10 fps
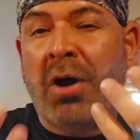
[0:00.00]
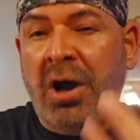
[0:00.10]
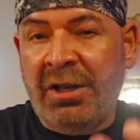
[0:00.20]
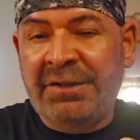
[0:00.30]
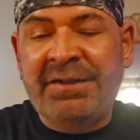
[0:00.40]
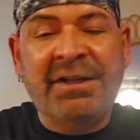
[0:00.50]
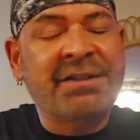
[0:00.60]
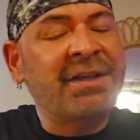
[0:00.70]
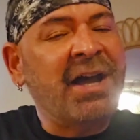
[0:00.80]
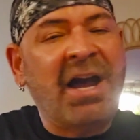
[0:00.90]

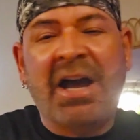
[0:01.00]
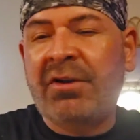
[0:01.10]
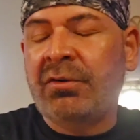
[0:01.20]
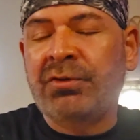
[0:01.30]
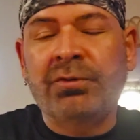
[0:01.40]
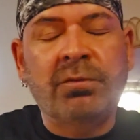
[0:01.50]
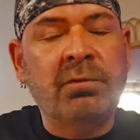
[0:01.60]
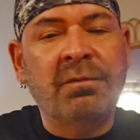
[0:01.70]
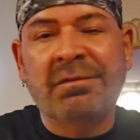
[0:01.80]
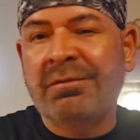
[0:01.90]
politics. I don't
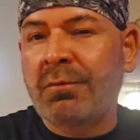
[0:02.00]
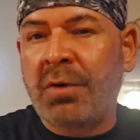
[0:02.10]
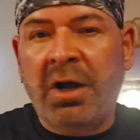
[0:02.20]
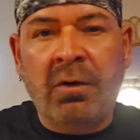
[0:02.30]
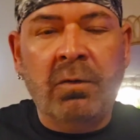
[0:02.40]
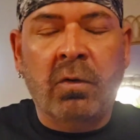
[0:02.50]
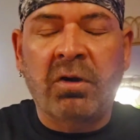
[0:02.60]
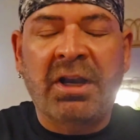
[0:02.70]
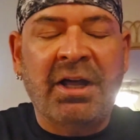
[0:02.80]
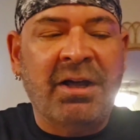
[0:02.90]
do well
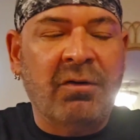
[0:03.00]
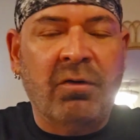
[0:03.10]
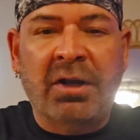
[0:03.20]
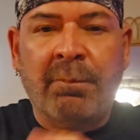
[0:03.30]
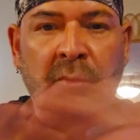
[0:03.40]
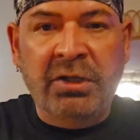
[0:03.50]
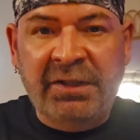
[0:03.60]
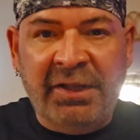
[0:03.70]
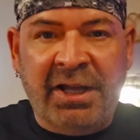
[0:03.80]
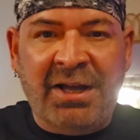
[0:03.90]
con la
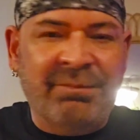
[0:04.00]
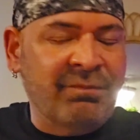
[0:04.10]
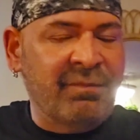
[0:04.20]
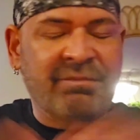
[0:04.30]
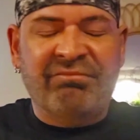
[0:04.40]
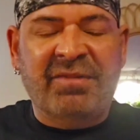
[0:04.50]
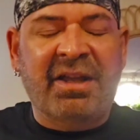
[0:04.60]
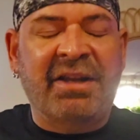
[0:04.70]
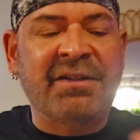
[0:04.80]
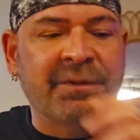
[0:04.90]
política. I'm
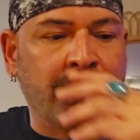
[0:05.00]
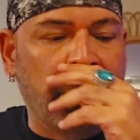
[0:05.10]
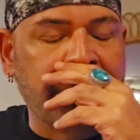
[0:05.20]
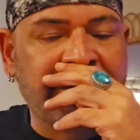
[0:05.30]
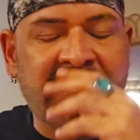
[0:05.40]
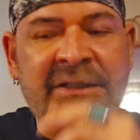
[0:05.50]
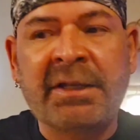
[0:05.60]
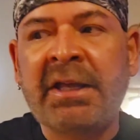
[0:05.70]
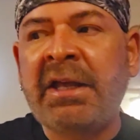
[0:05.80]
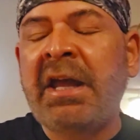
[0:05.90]
not into politics.
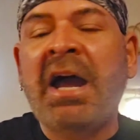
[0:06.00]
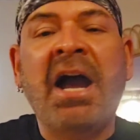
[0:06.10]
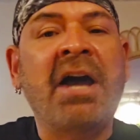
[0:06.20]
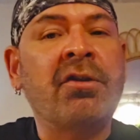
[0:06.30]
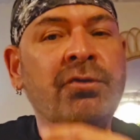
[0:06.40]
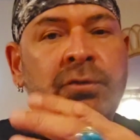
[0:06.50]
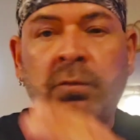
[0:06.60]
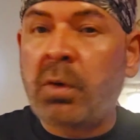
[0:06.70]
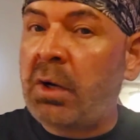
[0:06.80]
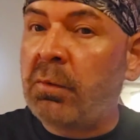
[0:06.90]
I don't do
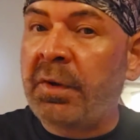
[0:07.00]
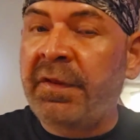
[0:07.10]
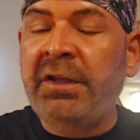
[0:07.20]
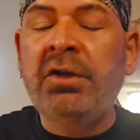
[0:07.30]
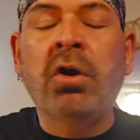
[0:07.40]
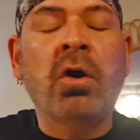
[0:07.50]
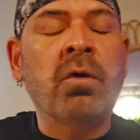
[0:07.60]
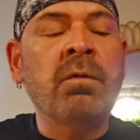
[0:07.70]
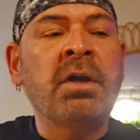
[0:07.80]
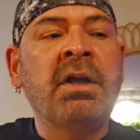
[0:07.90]
well with
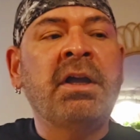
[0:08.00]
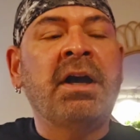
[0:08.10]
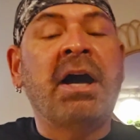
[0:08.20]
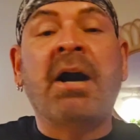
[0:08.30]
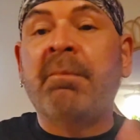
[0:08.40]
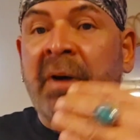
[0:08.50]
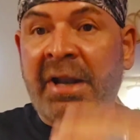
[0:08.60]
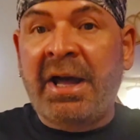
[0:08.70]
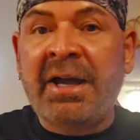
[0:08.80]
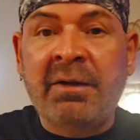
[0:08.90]
ego,
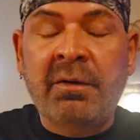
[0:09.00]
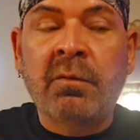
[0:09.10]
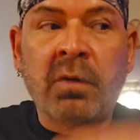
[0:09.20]
but I